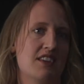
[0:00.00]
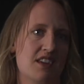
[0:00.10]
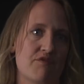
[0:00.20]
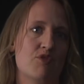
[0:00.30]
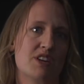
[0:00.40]

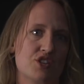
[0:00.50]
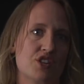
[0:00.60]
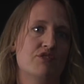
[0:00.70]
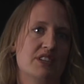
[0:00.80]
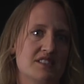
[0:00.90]
the
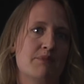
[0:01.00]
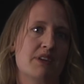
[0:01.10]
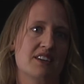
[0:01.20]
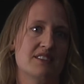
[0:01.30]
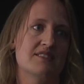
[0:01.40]
information you need to
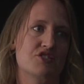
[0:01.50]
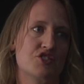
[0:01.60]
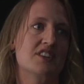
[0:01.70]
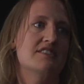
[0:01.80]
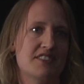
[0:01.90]
make a
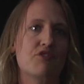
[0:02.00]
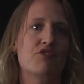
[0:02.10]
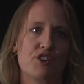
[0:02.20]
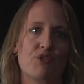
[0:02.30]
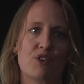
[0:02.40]
decision that's
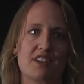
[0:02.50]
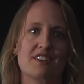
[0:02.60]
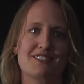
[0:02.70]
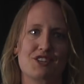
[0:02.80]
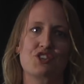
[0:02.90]
safe for your
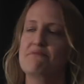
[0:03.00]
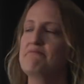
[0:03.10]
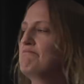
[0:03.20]
organization.